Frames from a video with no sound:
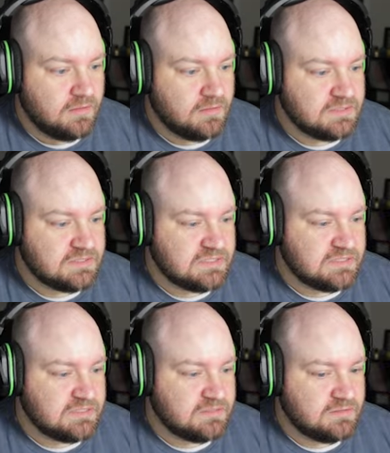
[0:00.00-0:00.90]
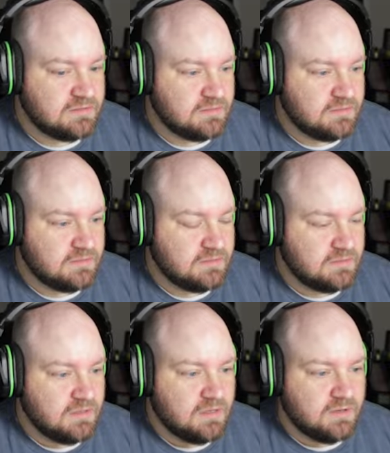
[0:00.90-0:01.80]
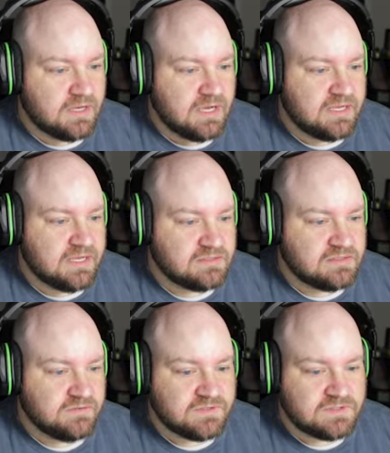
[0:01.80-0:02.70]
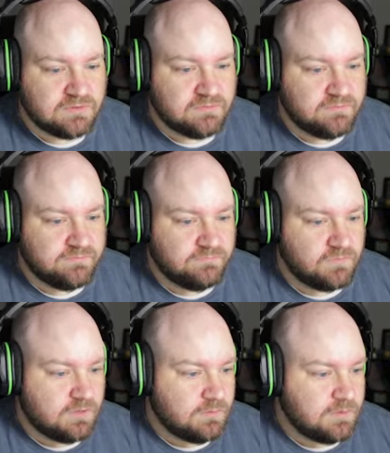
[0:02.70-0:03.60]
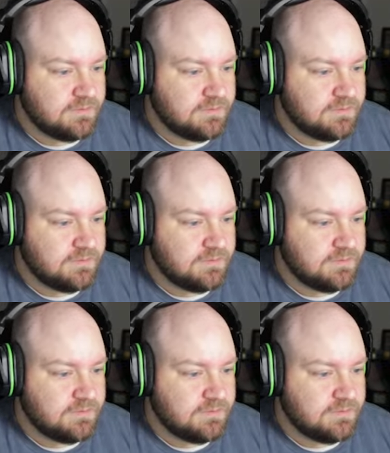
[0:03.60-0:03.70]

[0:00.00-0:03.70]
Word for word: Is this Okay, I can solve this one right away.